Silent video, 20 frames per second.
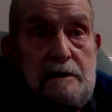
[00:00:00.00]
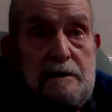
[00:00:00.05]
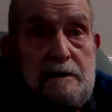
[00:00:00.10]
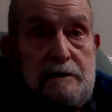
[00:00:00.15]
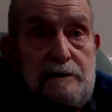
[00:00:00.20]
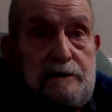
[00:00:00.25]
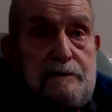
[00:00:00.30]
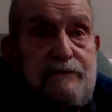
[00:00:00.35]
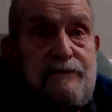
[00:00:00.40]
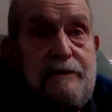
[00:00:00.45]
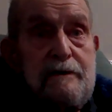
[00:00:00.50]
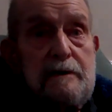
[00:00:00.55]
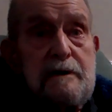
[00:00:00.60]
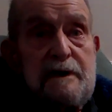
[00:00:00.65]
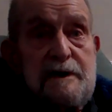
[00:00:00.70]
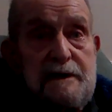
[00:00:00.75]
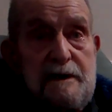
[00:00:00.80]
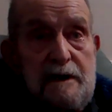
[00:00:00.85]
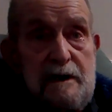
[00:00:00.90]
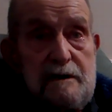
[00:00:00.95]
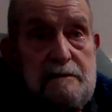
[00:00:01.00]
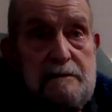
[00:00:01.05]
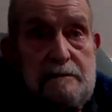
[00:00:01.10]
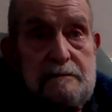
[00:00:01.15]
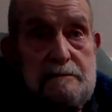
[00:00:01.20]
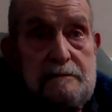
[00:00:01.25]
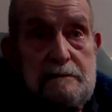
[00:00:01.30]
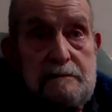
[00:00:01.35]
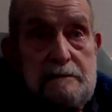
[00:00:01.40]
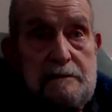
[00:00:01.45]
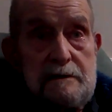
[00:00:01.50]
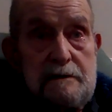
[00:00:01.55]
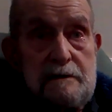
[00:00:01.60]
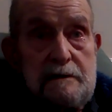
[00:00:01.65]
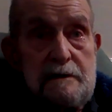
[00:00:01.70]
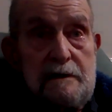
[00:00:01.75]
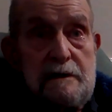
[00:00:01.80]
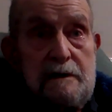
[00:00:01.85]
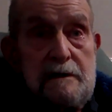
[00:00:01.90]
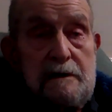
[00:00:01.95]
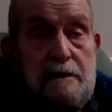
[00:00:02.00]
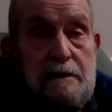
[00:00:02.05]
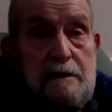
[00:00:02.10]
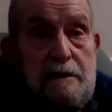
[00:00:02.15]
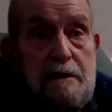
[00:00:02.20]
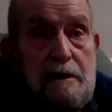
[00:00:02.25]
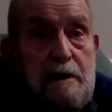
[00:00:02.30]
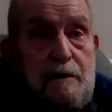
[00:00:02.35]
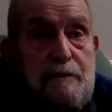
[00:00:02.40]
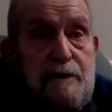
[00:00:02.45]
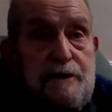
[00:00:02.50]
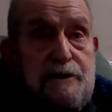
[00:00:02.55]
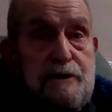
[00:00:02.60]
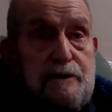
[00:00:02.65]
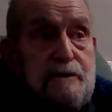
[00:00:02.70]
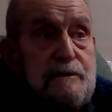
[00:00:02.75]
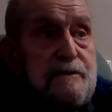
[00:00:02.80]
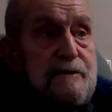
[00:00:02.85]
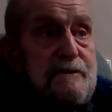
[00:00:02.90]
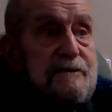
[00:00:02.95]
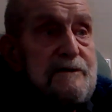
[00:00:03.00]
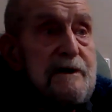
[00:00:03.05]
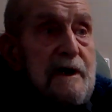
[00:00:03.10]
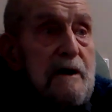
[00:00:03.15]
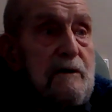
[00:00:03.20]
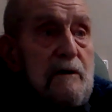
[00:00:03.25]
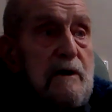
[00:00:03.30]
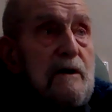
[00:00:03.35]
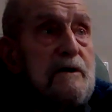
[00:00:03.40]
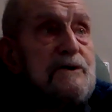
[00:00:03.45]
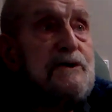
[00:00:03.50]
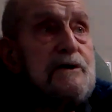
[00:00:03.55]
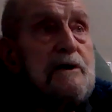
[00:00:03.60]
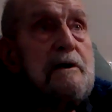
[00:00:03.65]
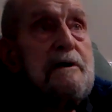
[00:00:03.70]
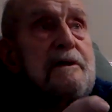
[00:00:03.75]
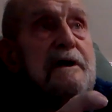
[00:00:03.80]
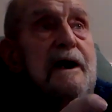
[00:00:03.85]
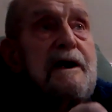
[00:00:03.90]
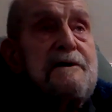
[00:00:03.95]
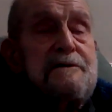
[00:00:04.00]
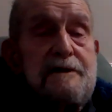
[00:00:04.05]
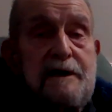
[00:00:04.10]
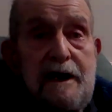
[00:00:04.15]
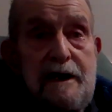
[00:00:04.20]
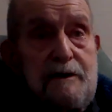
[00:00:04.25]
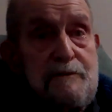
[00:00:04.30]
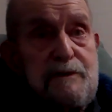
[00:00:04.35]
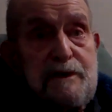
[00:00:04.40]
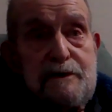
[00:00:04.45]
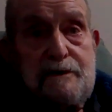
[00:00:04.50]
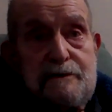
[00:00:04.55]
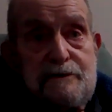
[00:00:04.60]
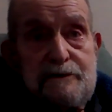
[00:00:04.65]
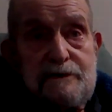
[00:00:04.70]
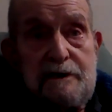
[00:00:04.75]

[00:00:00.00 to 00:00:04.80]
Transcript: you fired at. I mean, you couldn't say, well, I shot that down, because